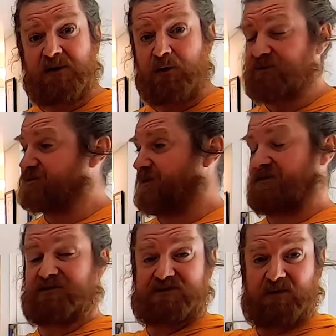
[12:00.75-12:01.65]
Gulch, right,
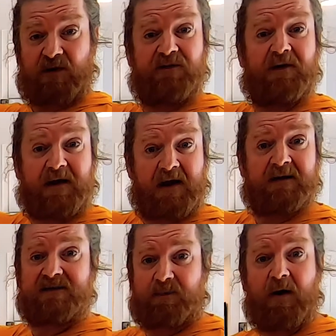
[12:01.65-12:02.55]
those are all
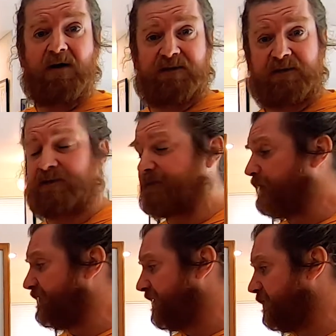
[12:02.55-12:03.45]
volcanic deposits
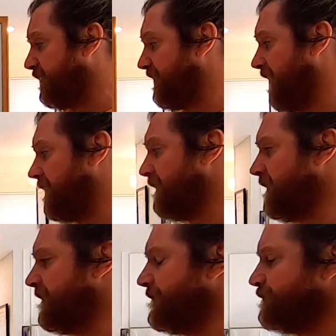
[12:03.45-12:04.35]
associated with that.
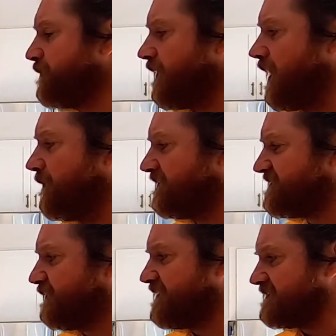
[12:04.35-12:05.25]
And
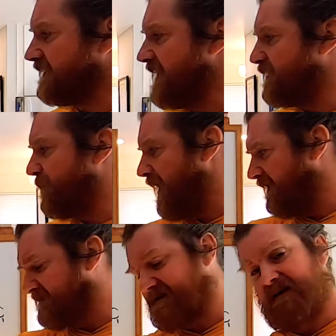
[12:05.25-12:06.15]
so these lake
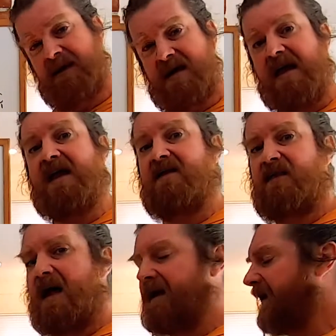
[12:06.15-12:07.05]
beds in
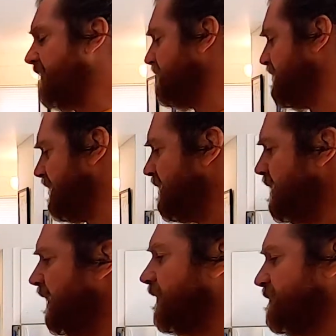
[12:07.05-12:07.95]
that area
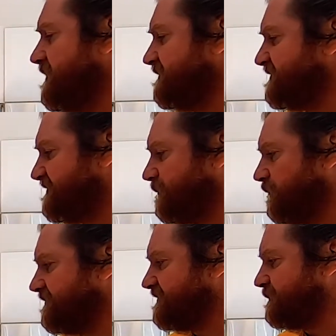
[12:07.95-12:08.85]
are being
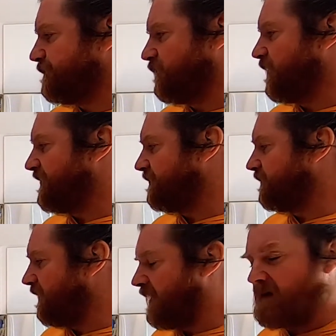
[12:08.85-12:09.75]
sourced with
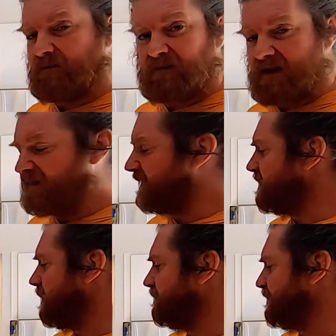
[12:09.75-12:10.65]

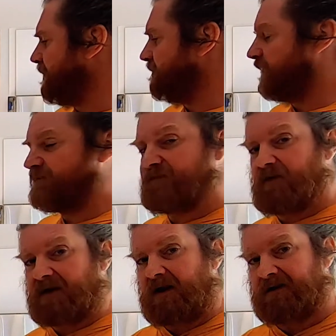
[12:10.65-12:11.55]
lithium from those
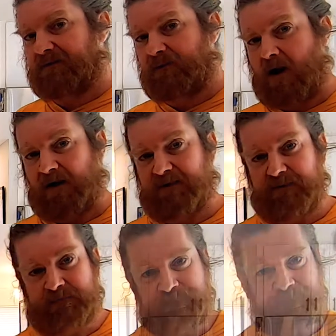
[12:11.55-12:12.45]
volcanic rocks.